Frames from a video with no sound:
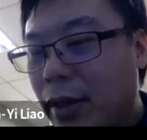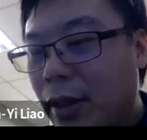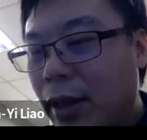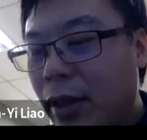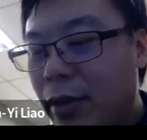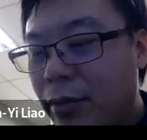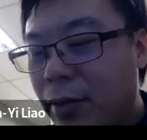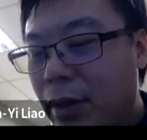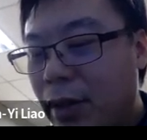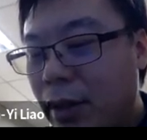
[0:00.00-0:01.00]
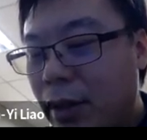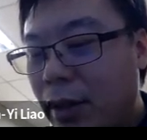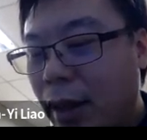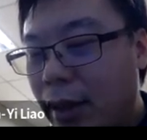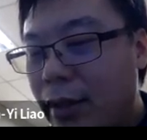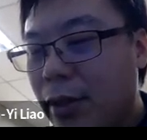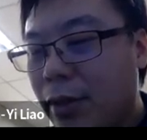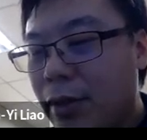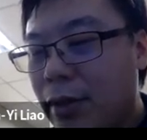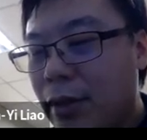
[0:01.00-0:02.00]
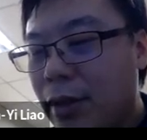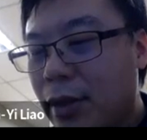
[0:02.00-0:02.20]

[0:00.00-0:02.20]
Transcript: L infinity axioms.